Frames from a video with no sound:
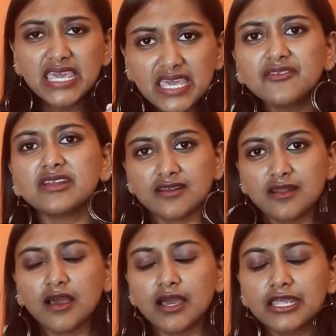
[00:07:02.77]
Even,
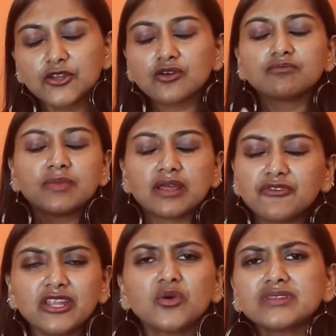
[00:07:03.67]
you know,
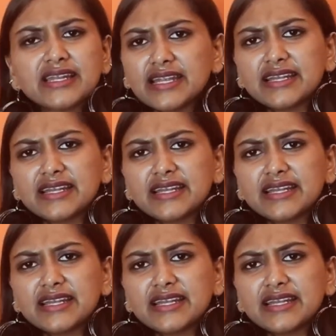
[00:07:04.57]
we know that